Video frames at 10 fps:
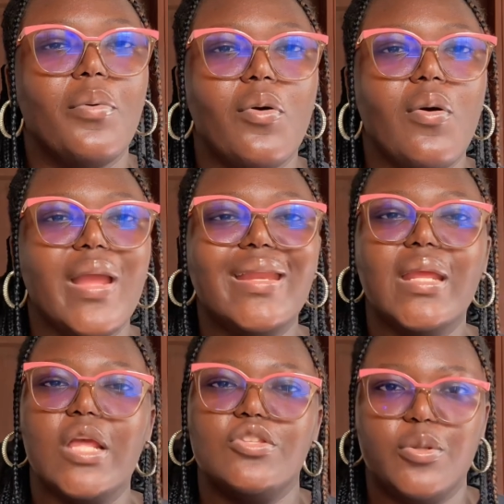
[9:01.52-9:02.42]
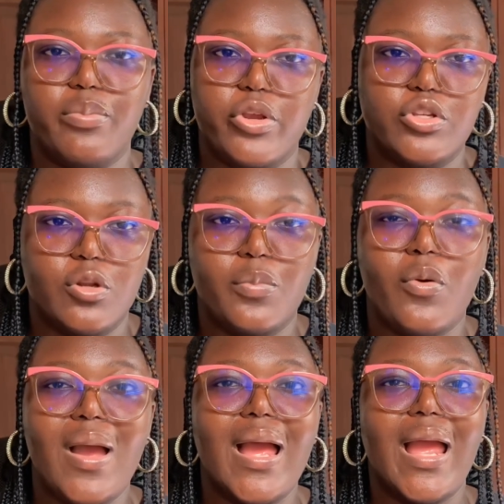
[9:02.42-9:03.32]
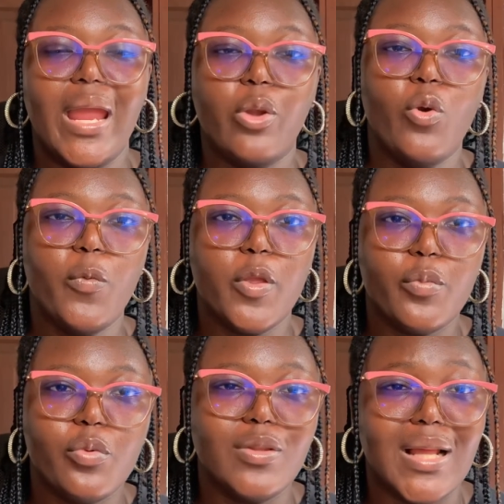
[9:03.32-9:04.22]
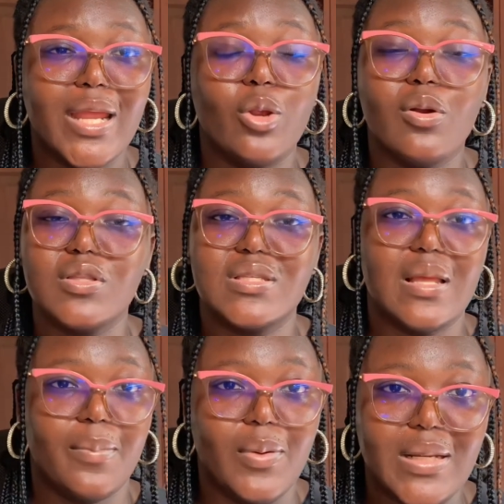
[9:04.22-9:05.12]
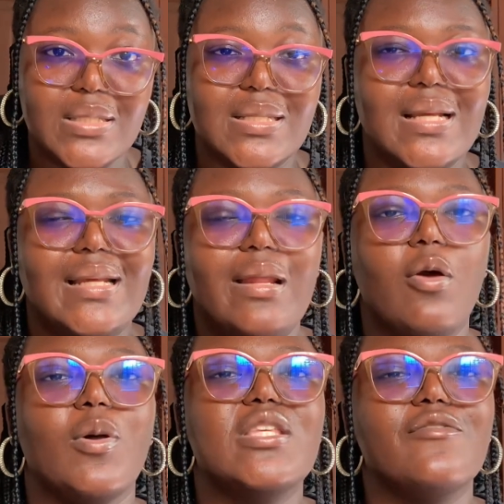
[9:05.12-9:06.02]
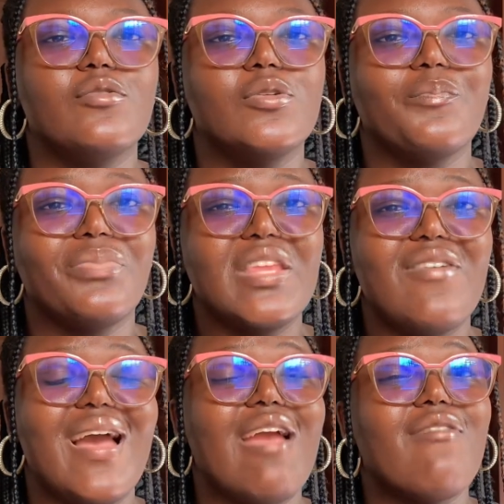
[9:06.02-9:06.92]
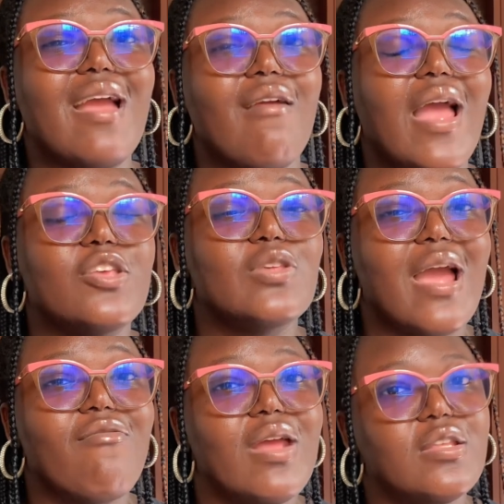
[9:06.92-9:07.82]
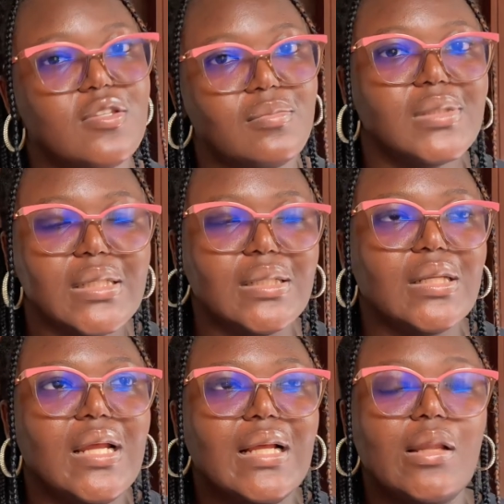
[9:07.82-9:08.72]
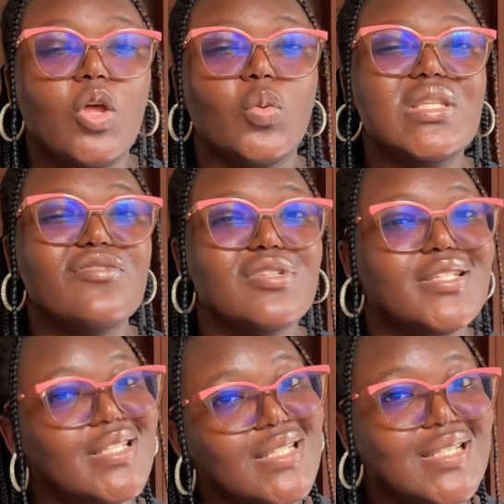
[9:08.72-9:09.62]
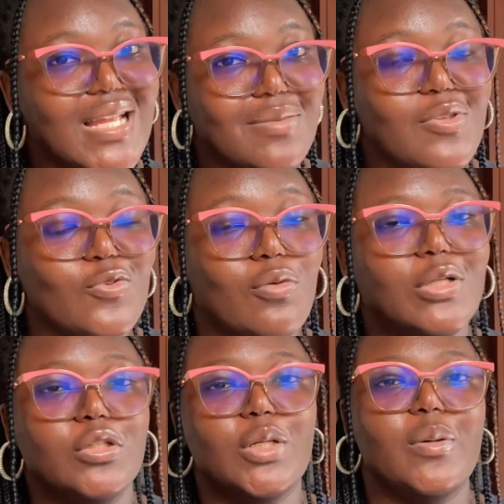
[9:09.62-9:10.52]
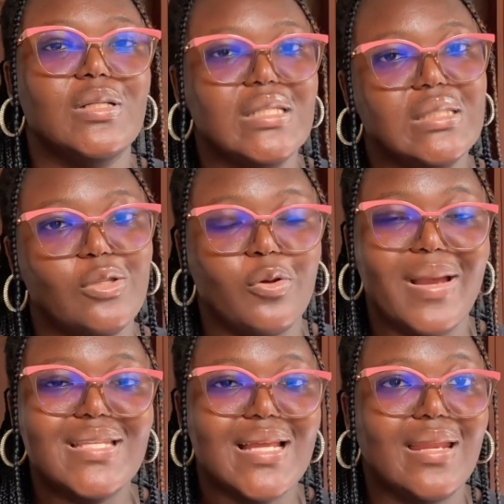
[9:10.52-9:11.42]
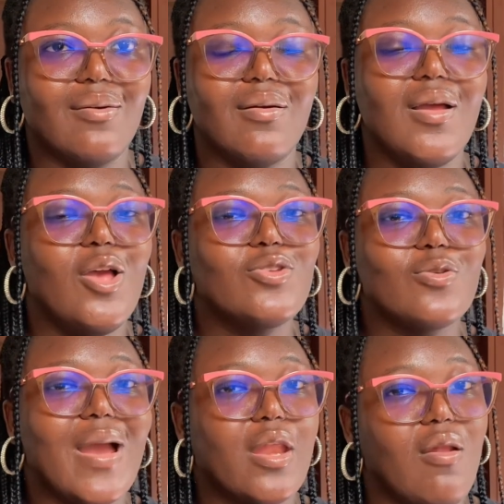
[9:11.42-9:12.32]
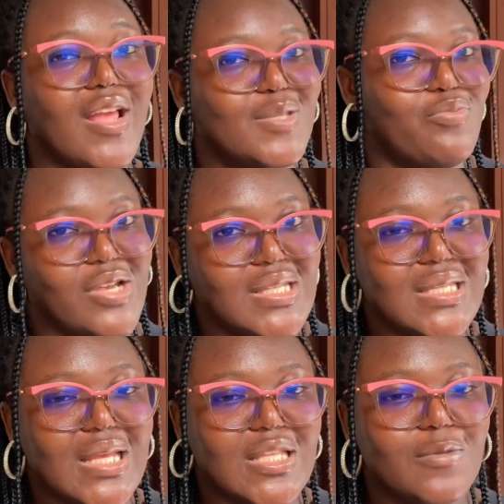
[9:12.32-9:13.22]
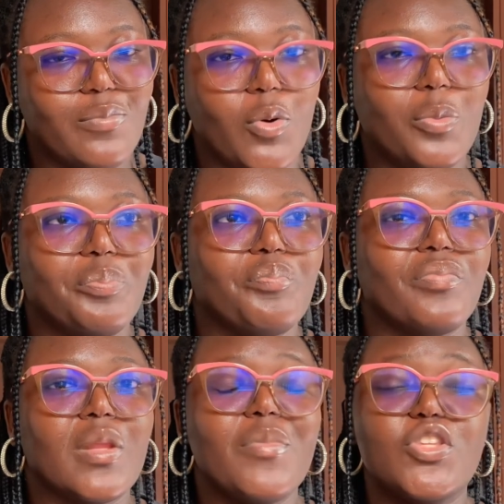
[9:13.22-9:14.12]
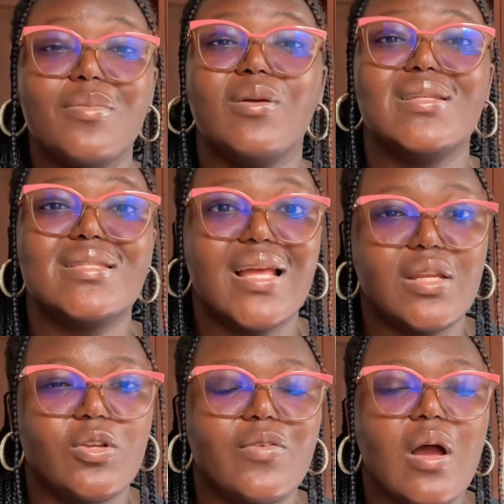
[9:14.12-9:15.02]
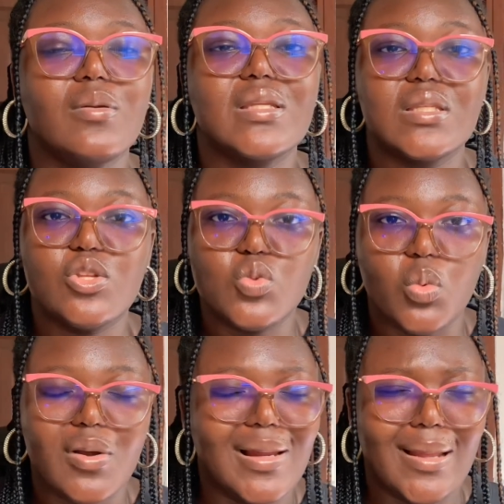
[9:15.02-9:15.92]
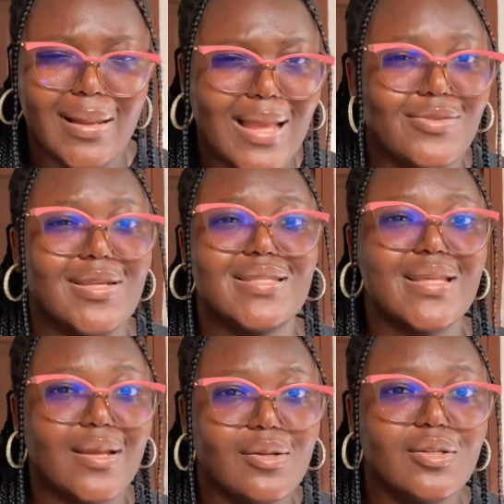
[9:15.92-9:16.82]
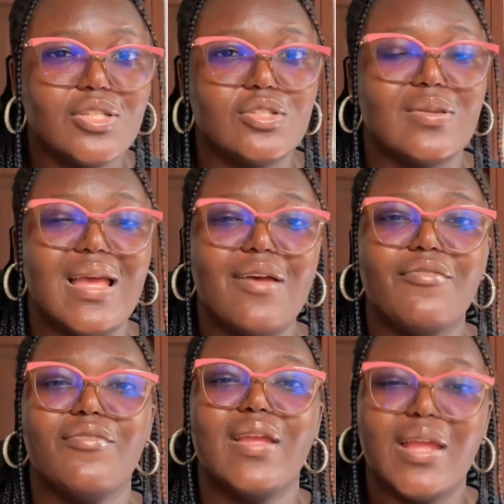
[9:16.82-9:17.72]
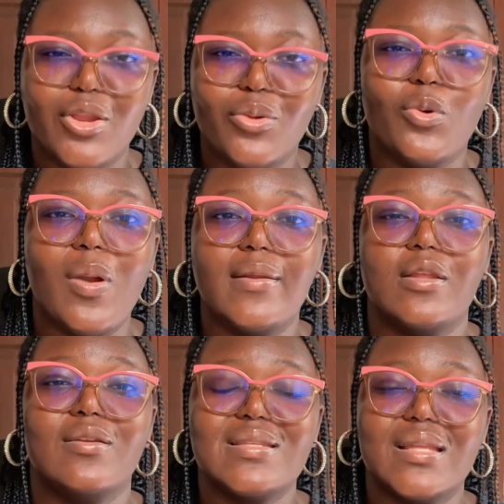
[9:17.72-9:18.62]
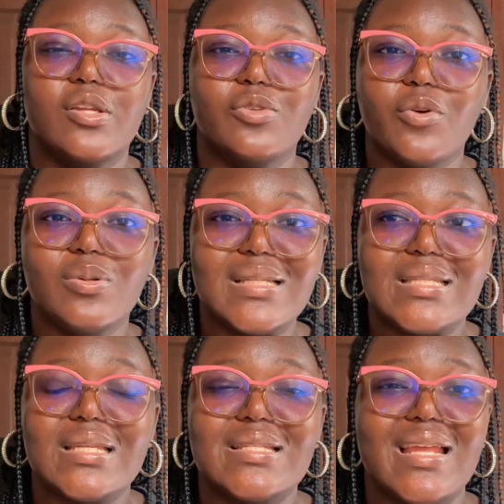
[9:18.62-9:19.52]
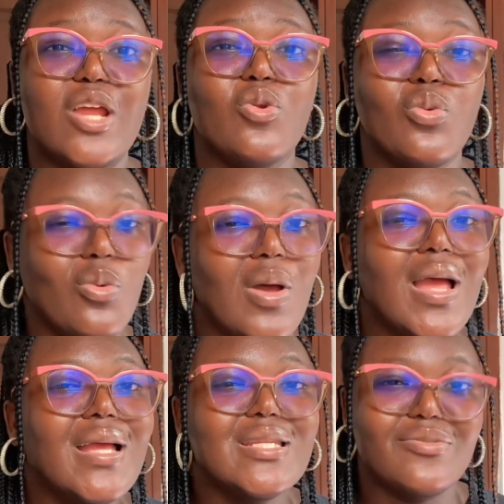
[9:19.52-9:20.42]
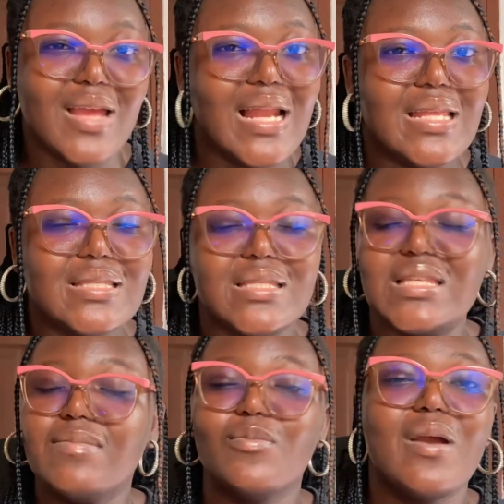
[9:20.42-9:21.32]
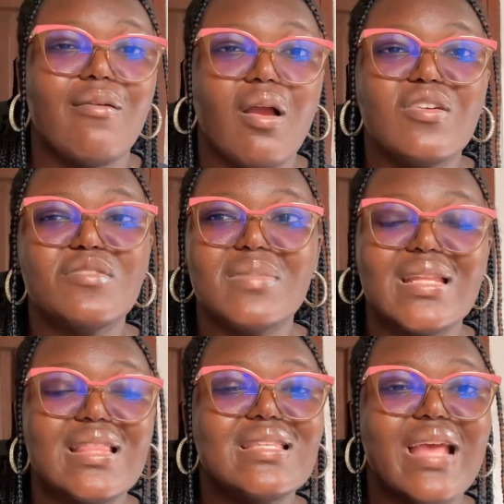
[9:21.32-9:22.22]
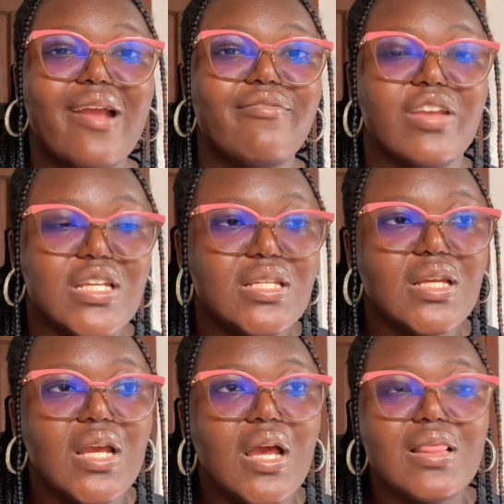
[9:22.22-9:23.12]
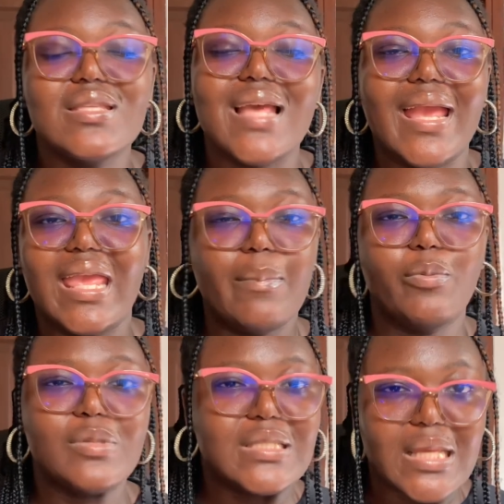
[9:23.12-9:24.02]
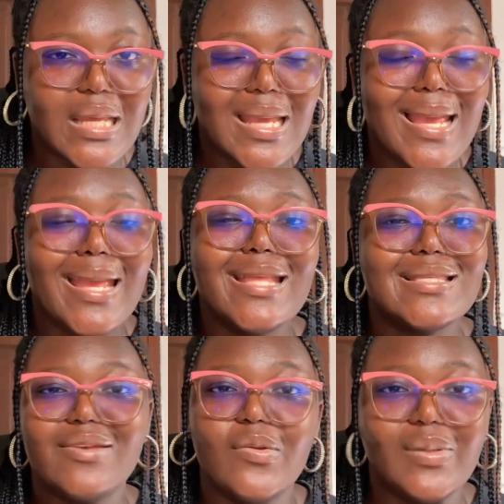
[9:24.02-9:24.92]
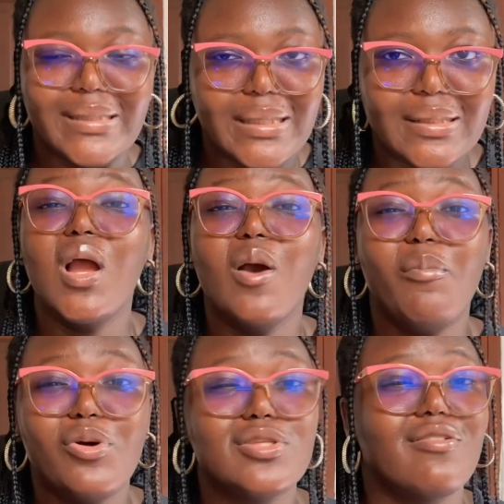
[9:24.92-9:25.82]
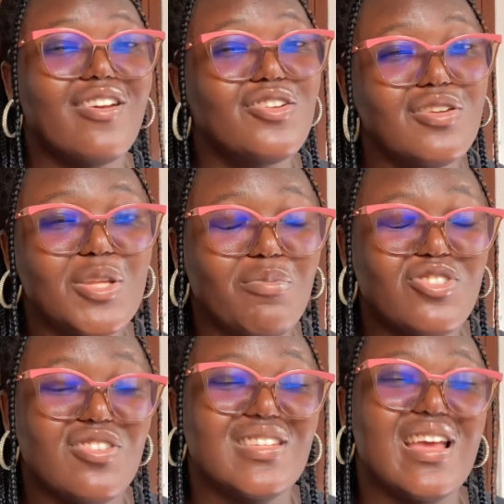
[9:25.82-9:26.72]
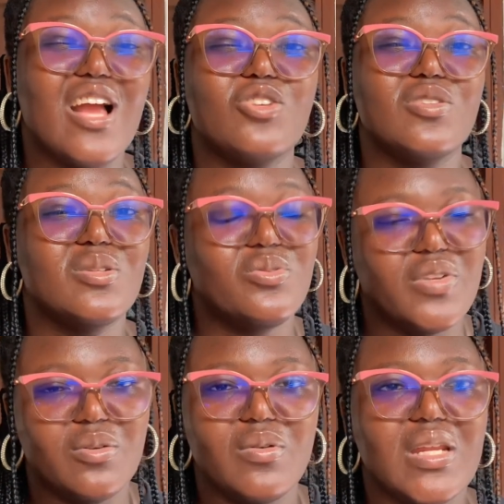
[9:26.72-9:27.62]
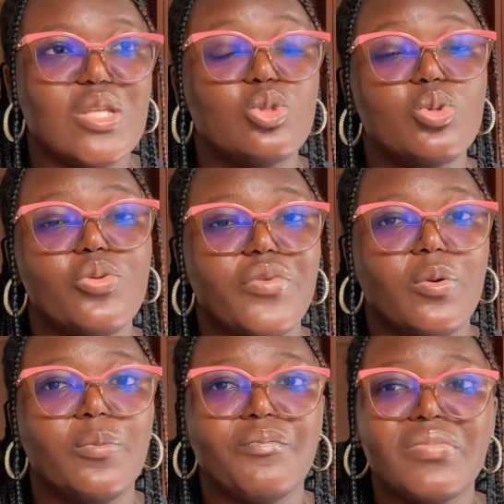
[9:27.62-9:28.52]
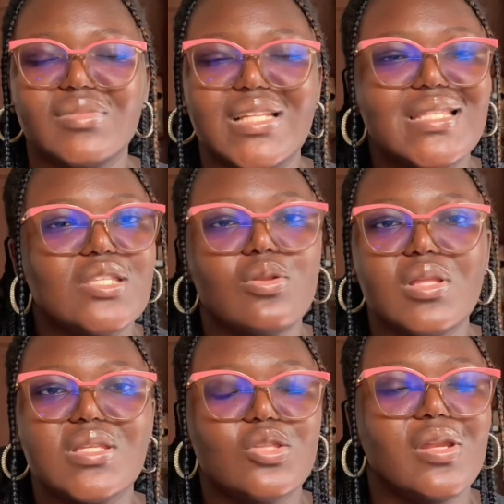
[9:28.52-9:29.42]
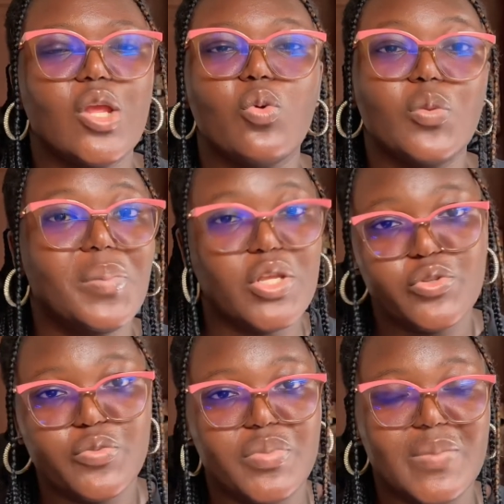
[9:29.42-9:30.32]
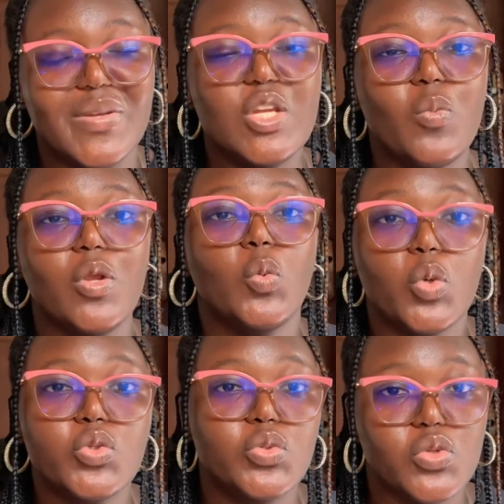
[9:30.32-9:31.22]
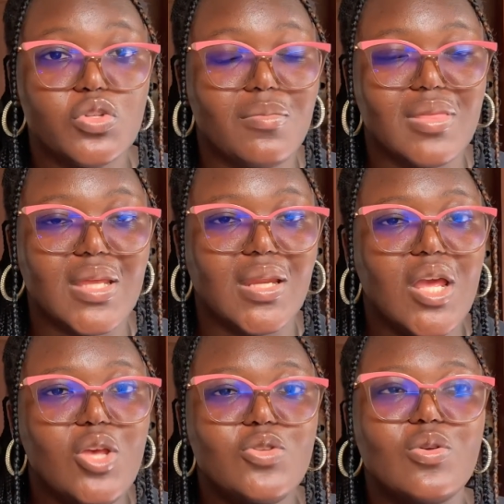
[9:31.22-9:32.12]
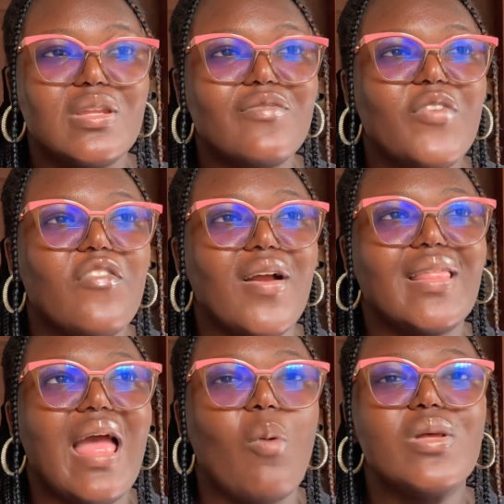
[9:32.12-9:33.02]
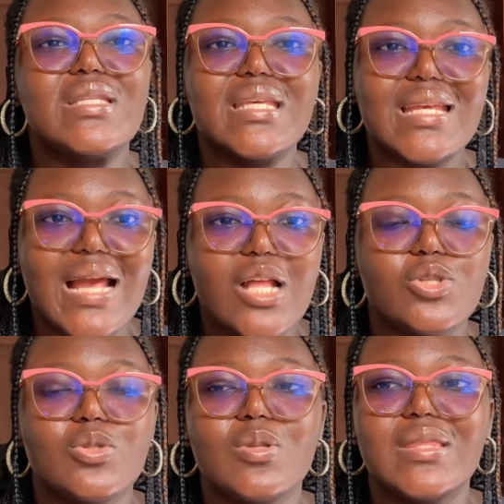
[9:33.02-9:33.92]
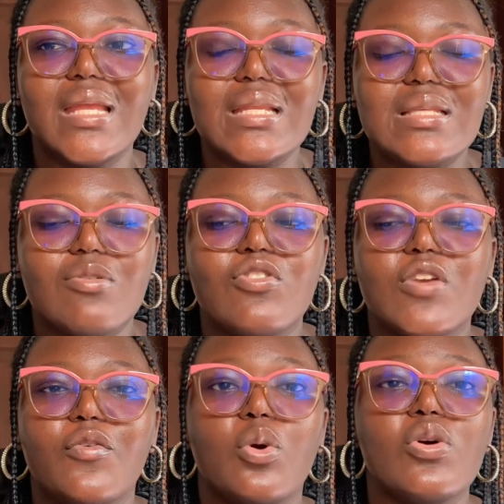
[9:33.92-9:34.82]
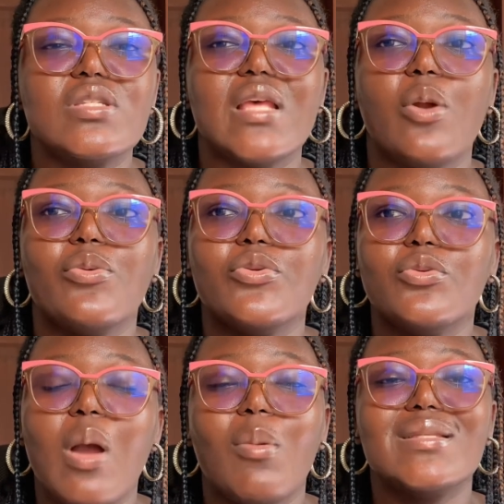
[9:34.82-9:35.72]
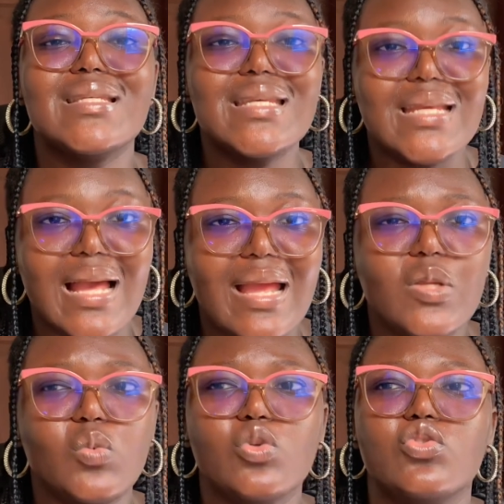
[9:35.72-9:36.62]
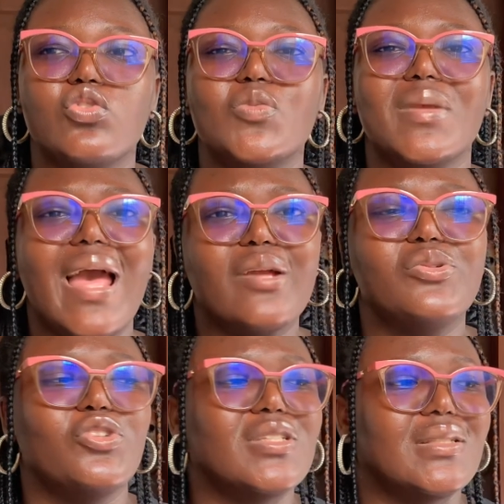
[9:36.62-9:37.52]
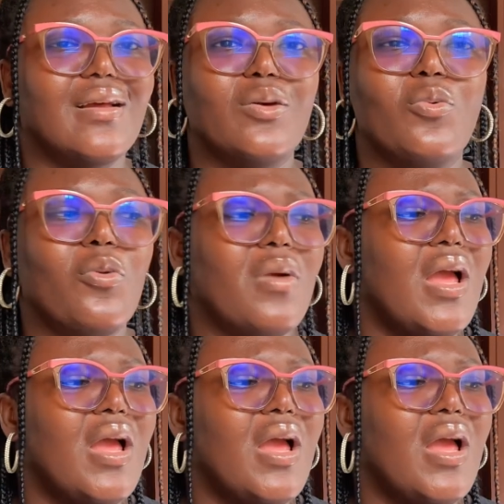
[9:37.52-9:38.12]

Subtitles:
but it didn't get to depression. But I know people that it got to that point. But I read something. That was what even gingered me to come and talk about this thing on my channel. So I did not experience it, but based on my understanding of how these things work, I studied psychology, so I have quite an understanding of all these things, and I know the reality. See people around me, things I read, things I hear people say, it's a real thing. Post-graduation depression is actually real. It is so real. It's not a good place to be, especially when you want to do something. So the fact that I was eager to do things, I was looking for courses I could do, I was eager. I didn't want to just be idle, just sit down at home.